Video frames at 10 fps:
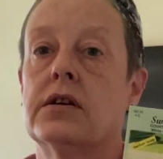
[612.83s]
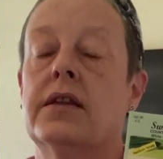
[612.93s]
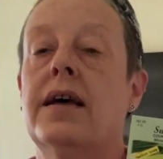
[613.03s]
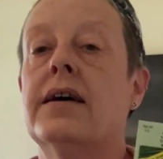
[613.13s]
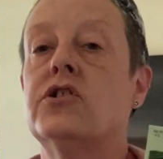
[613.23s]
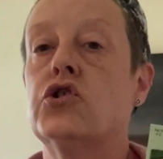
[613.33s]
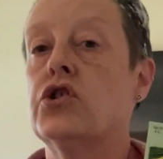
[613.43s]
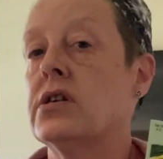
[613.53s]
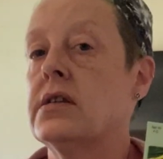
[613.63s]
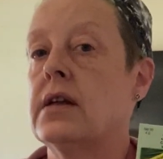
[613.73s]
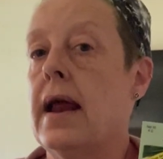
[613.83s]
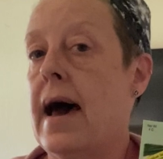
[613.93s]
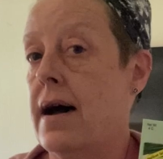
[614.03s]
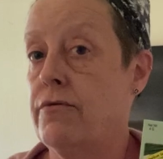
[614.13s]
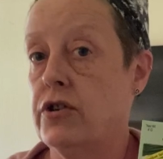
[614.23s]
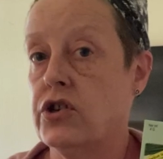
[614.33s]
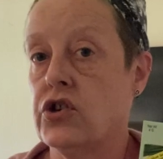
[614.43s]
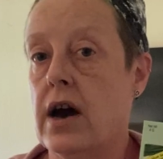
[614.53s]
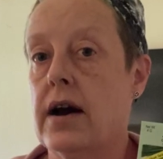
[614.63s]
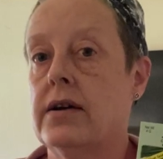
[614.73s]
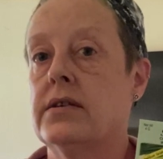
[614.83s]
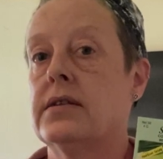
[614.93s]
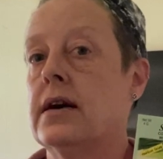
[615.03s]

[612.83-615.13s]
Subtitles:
And that's just an average, guys.